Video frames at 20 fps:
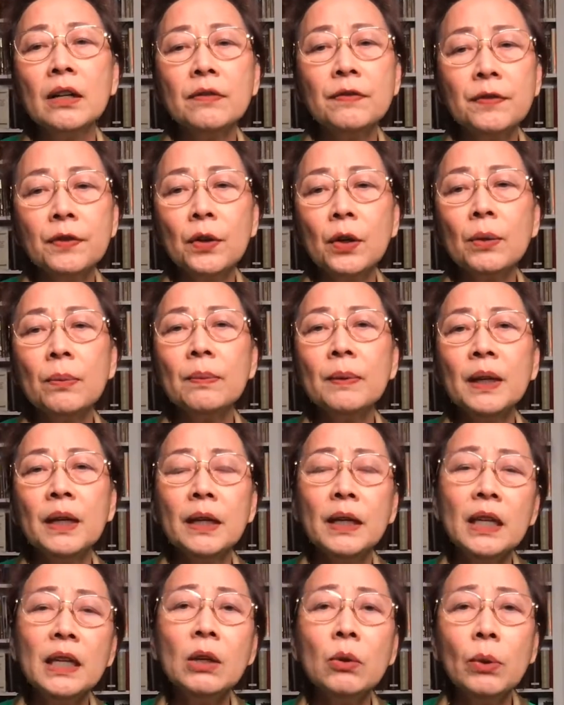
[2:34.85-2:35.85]
from the
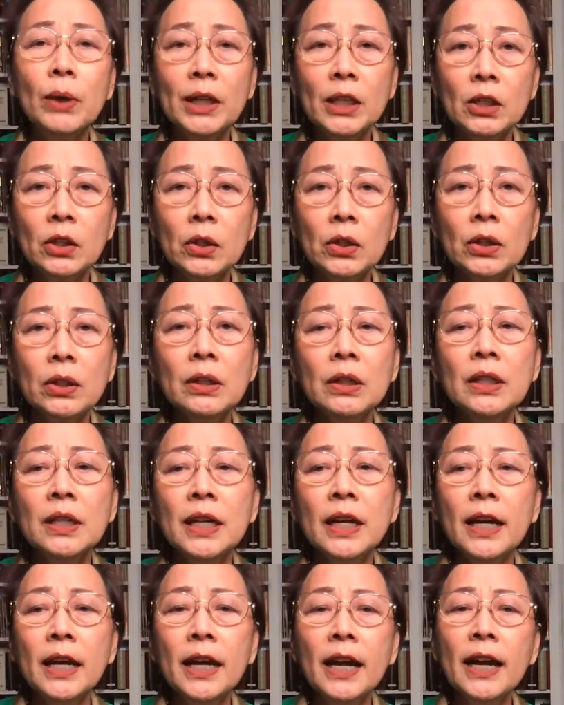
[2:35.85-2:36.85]
equator
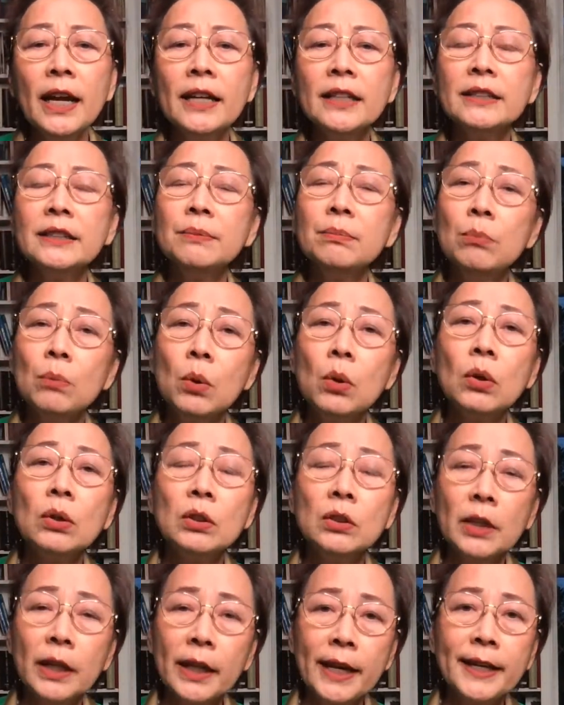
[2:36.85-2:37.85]
has more
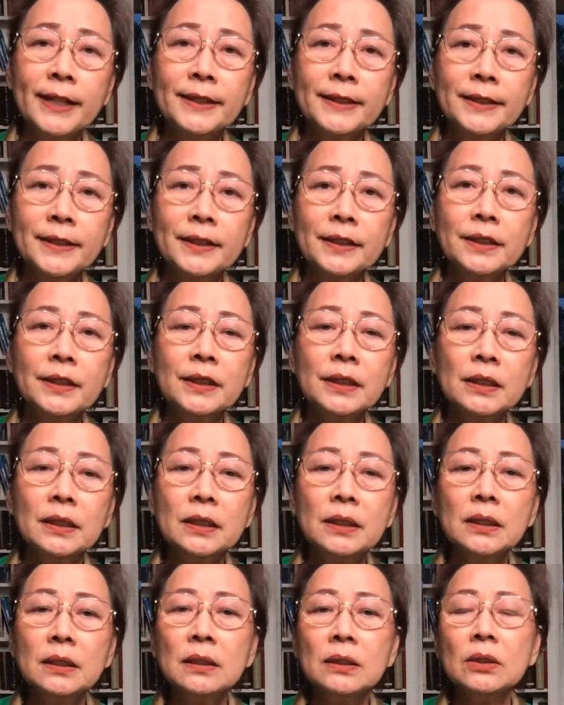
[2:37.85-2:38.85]
cases,
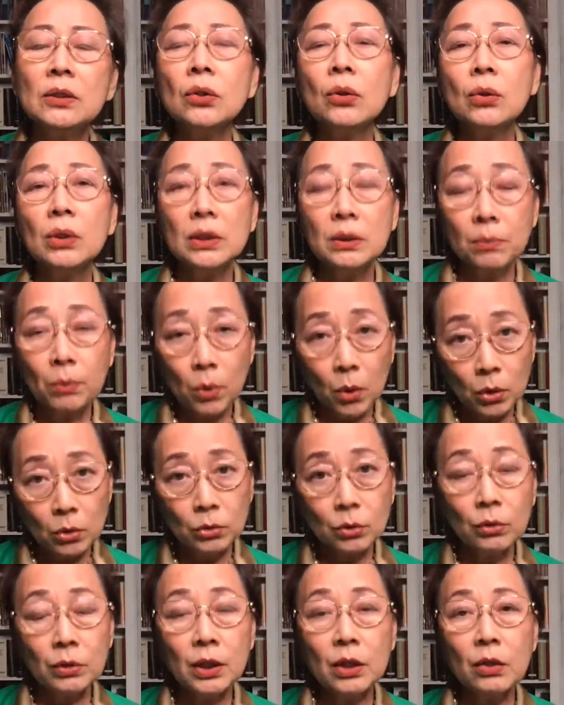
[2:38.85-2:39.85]
so it's more
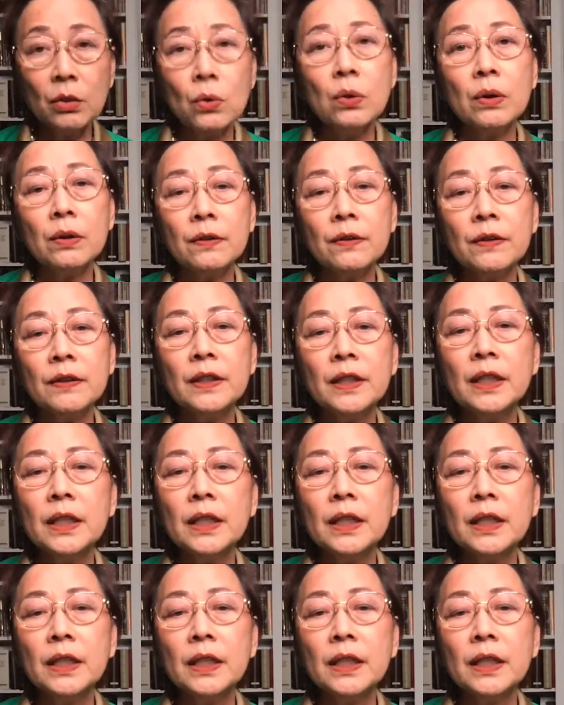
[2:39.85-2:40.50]
to the north.